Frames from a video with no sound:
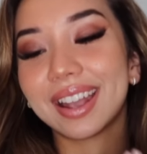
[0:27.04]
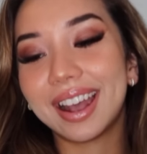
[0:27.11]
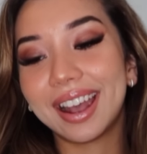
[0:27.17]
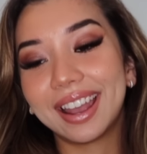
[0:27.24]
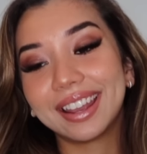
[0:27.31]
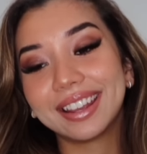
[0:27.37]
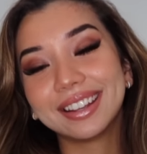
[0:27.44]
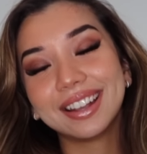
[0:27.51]

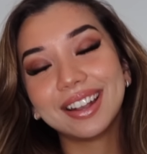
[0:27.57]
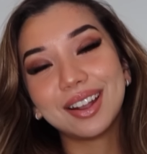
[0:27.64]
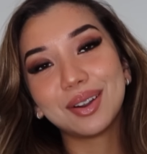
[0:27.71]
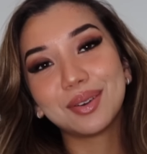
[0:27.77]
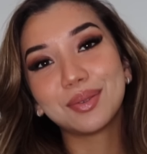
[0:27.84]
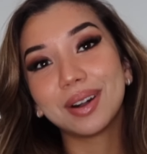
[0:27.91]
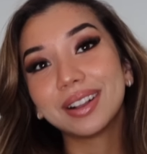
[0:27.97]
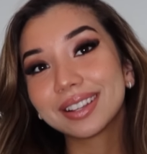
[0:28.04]
Hi,
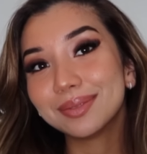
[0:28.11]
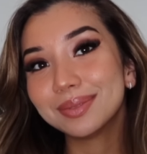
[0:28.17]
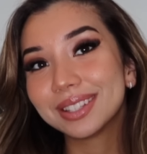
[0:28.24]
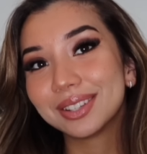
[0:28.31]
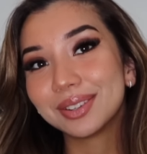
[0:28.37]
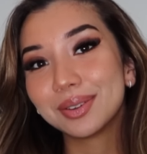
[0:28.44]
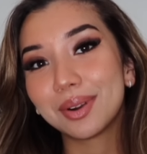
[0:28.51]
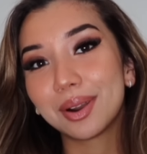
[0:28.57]
welcome
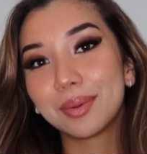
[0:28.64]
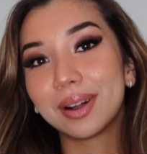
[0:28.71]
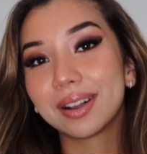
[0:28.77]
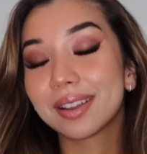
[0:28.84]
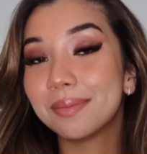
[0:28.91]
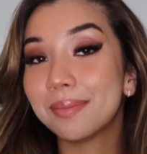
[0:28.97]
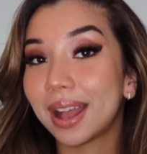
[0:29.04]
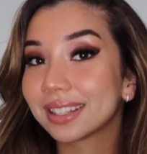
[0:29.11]

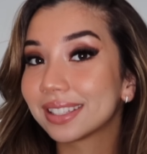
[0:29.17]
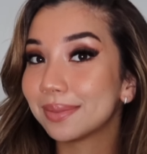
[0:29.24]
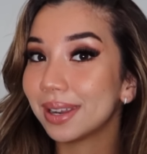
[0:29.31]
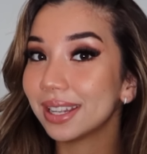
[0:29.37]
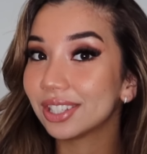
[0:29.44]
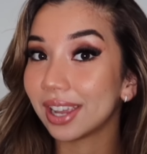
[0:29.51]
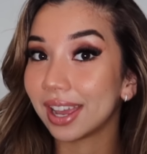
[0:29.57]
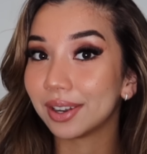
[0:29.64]
back to
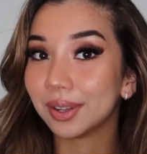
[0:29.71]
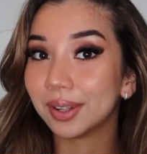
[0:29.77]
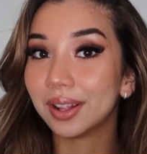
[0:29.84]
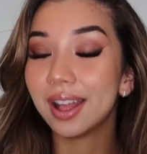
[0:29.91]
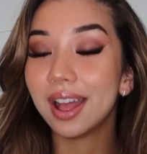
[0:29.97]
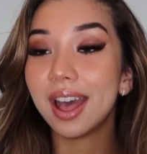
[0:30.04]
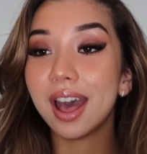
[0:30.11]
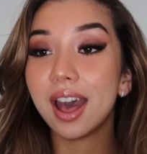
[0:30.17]
my channel.